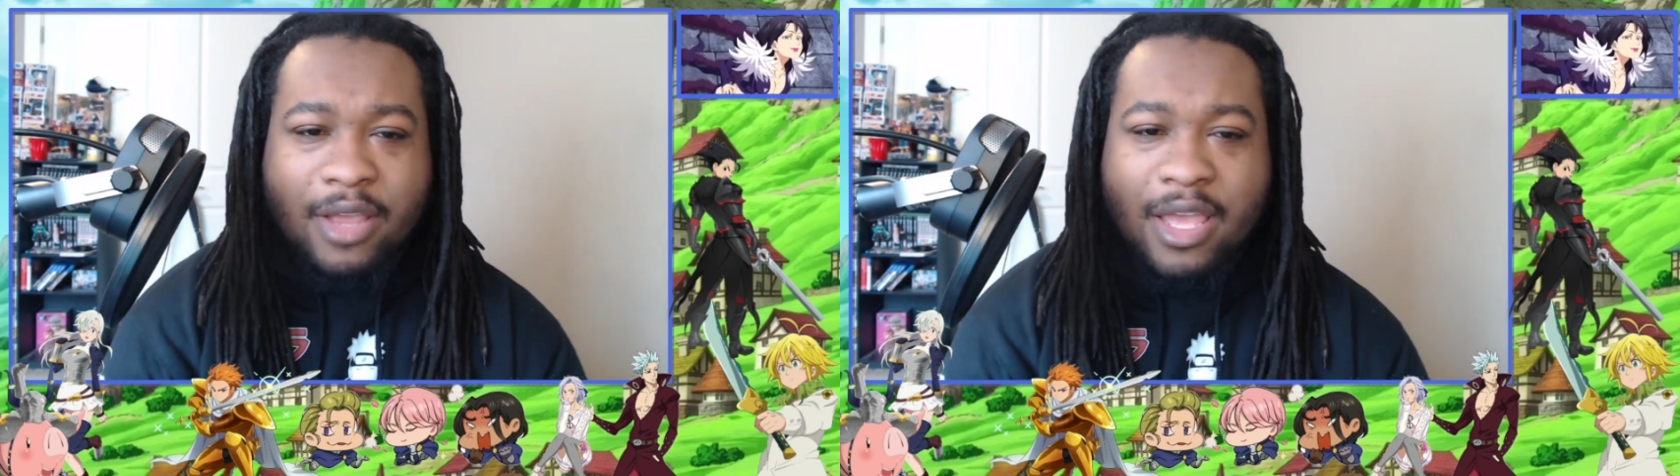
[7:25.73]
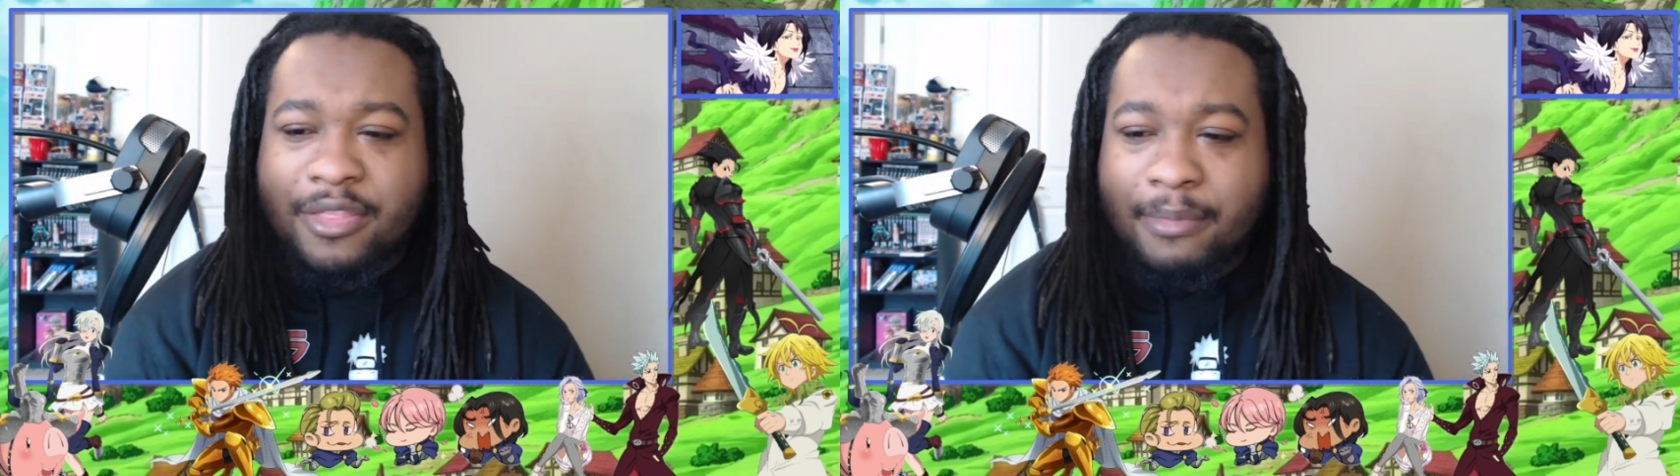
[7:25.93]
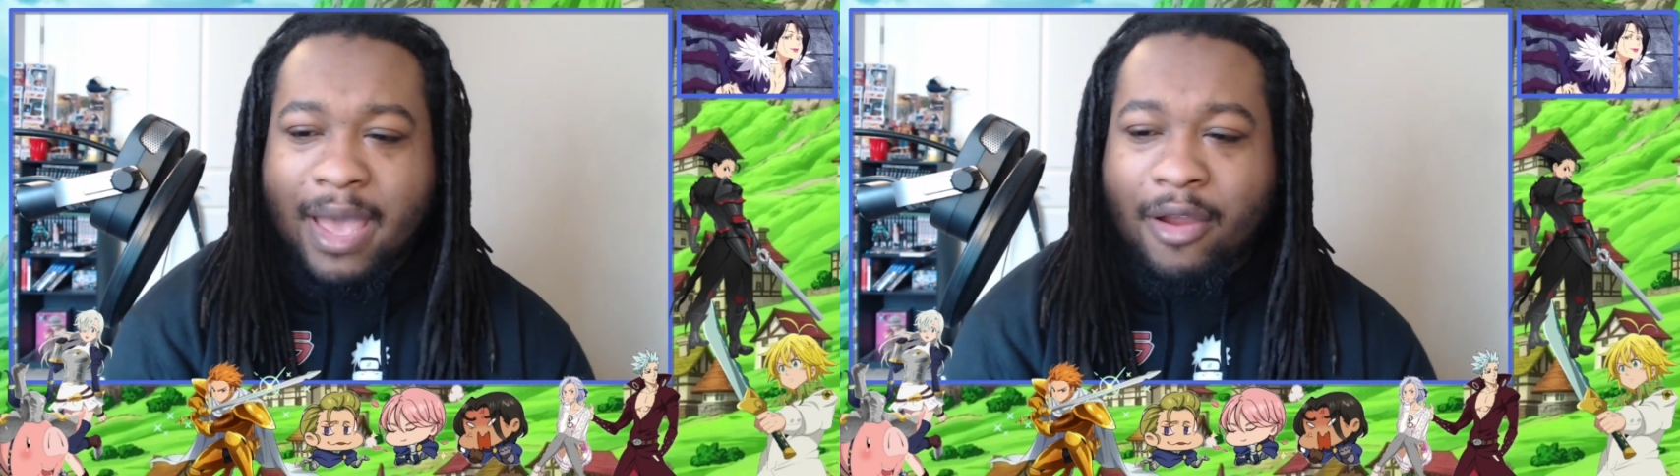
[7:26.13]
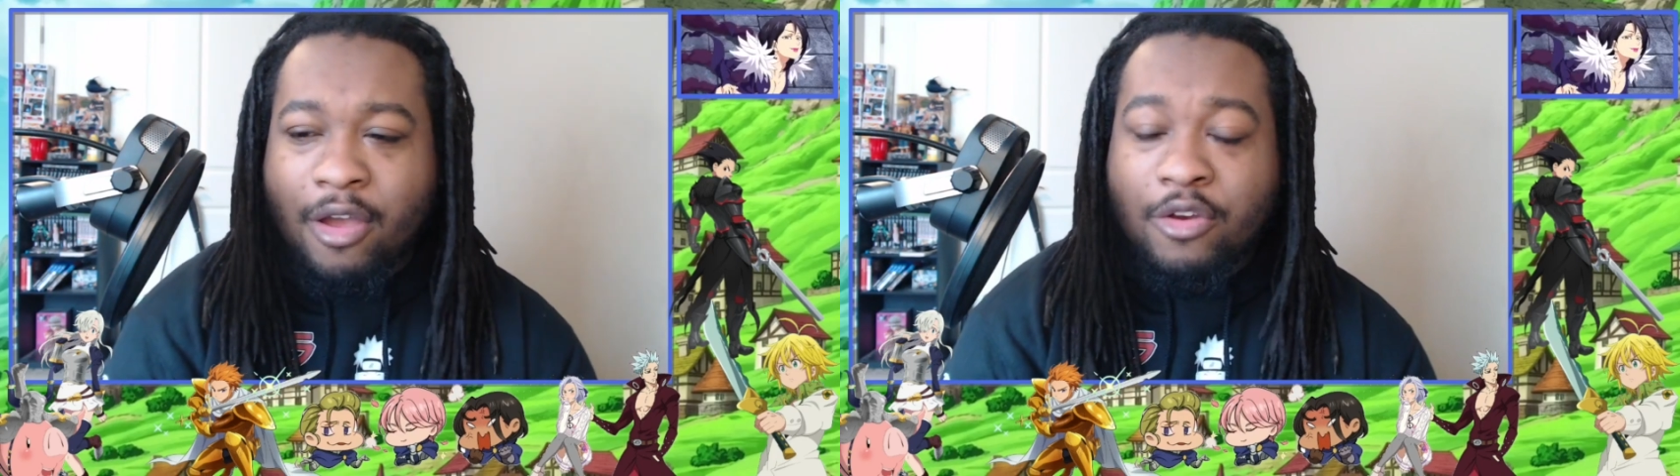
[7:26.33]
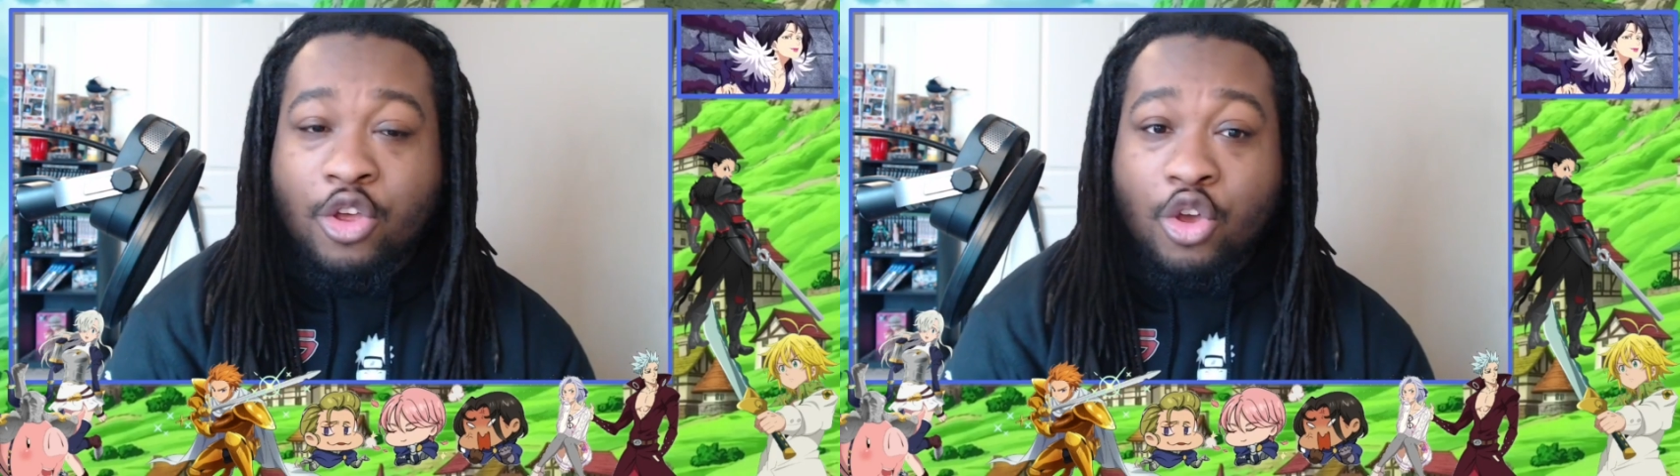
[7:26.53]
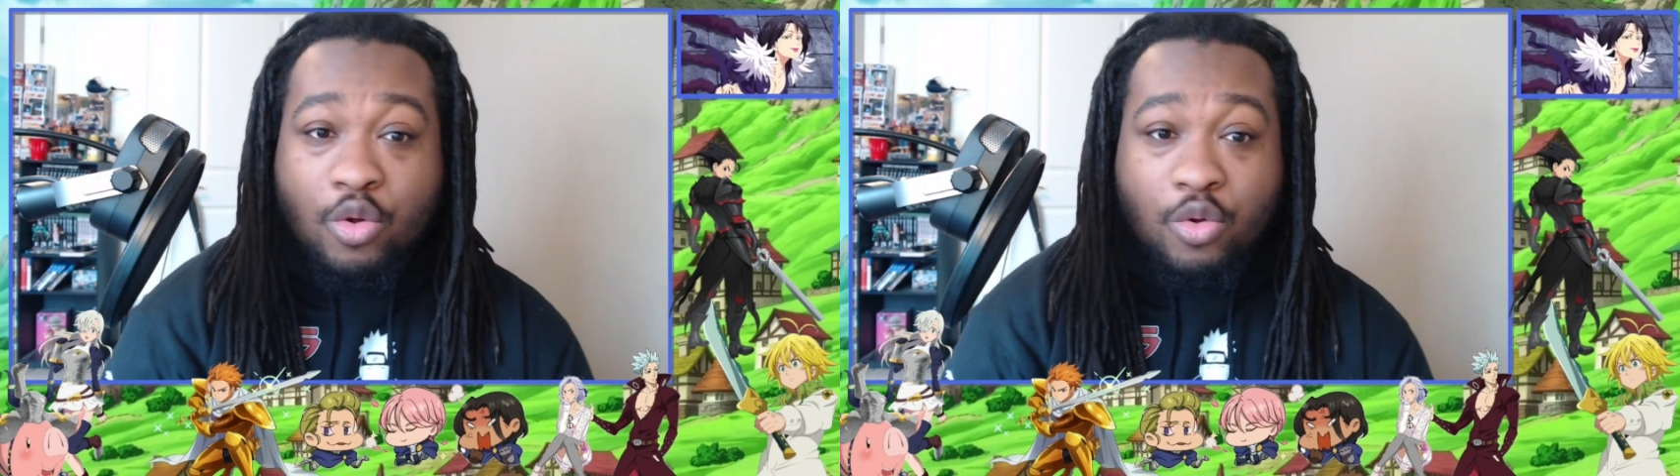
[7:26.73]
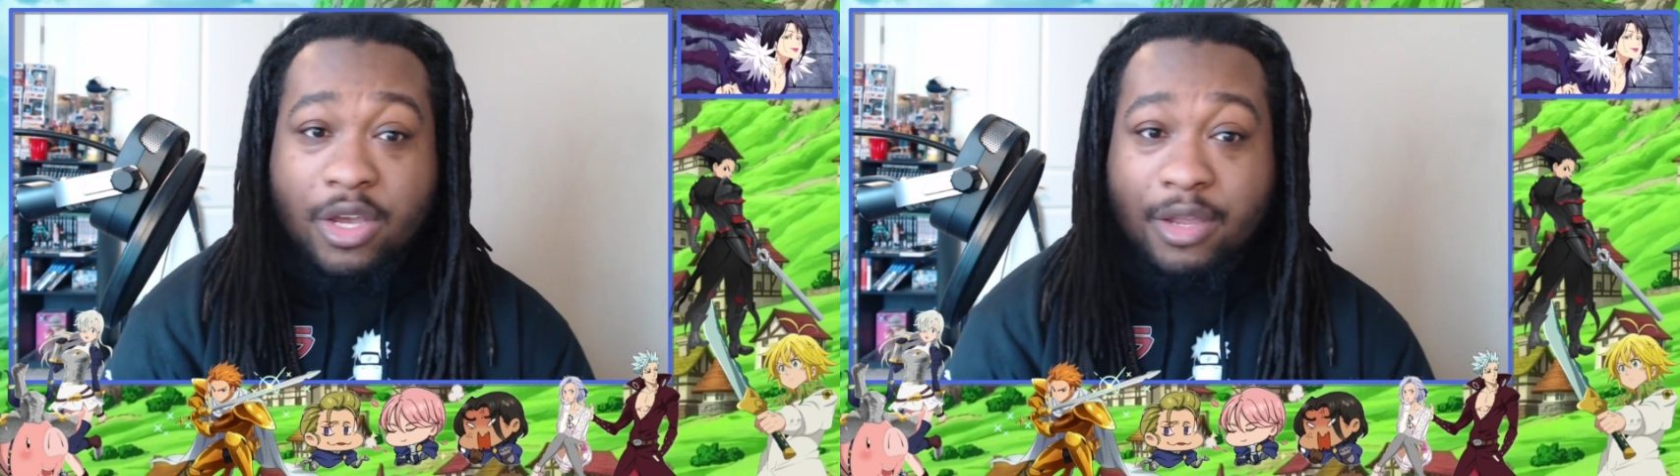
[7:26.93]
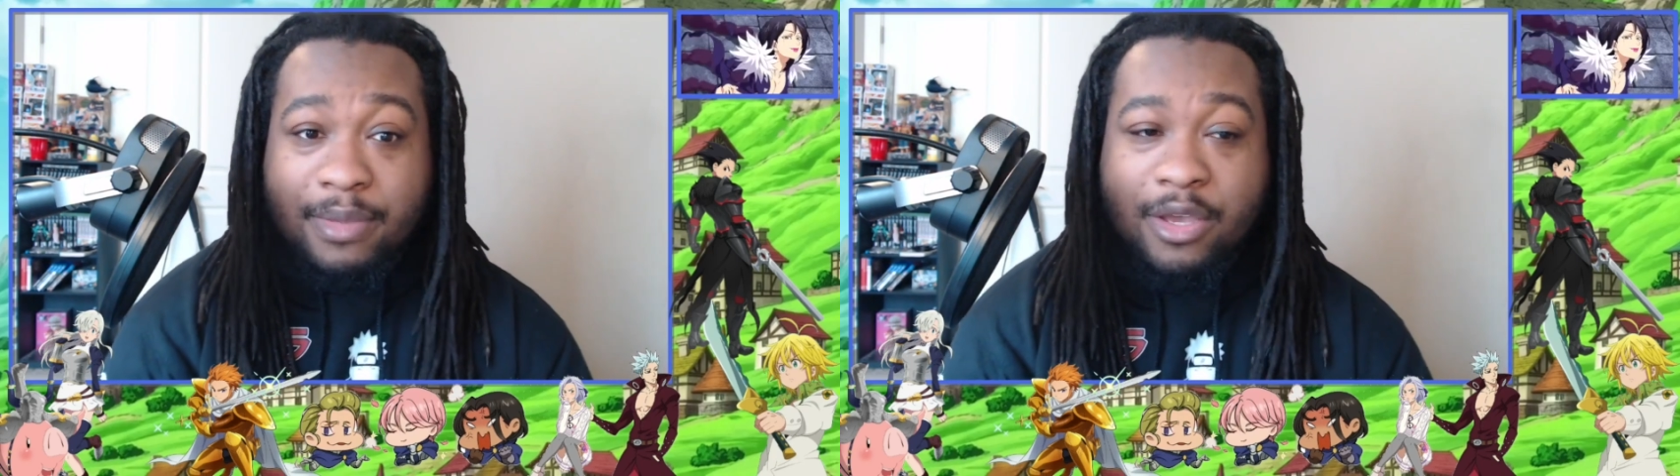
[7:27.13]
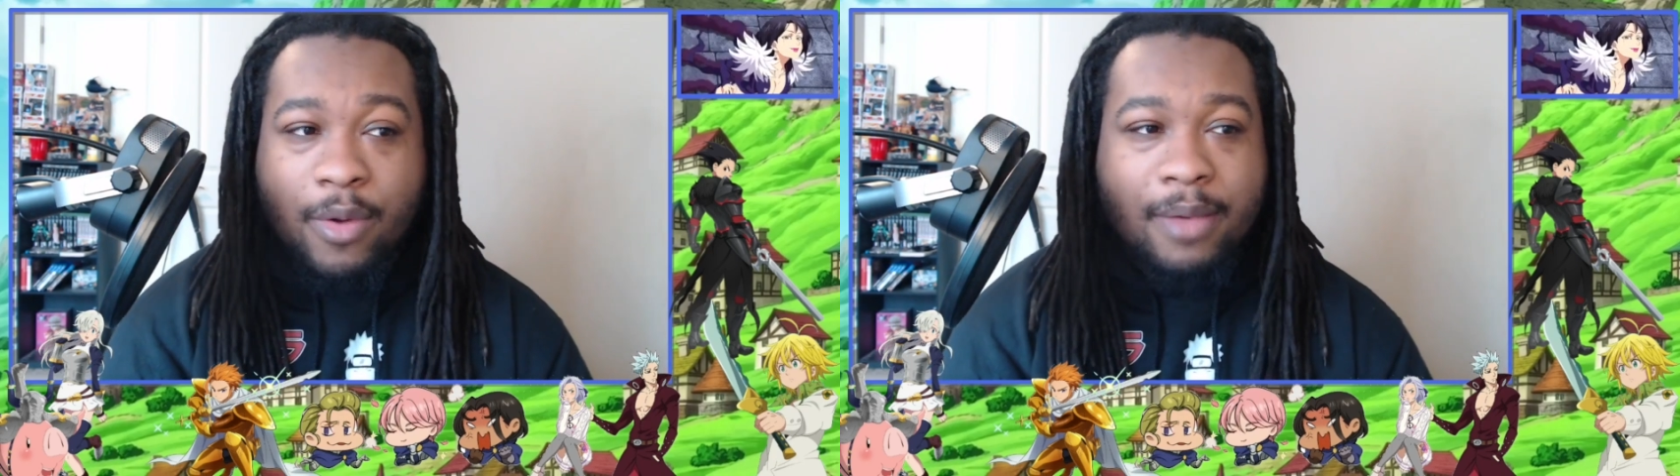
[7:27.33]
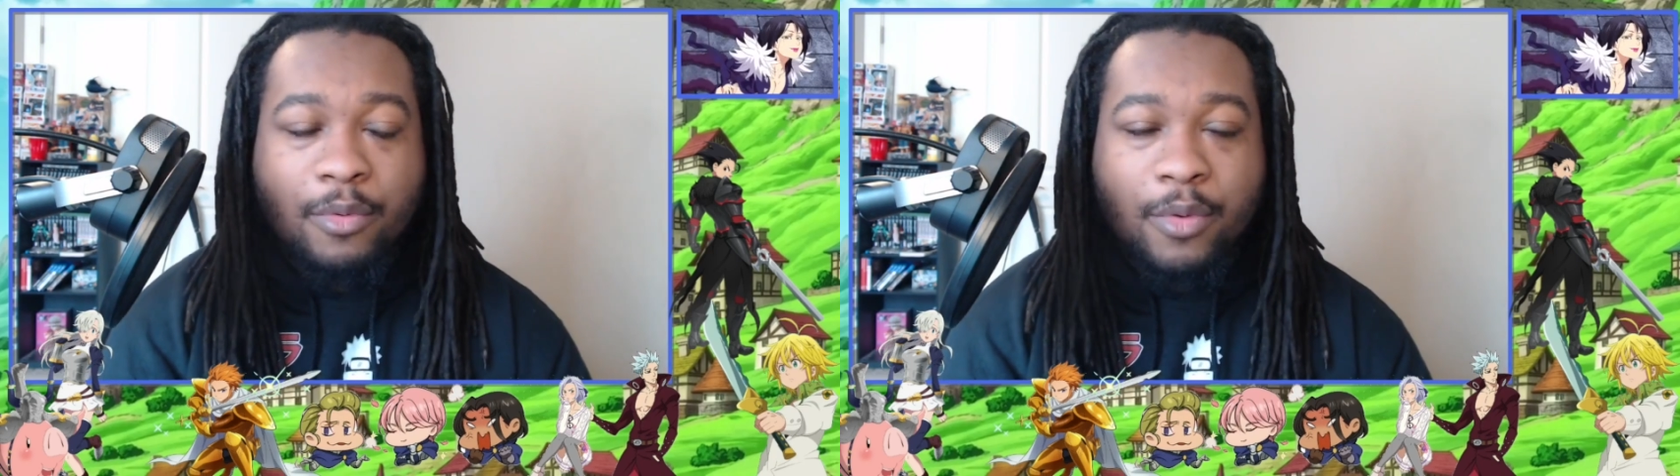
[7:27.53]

in the background who could be Gawain,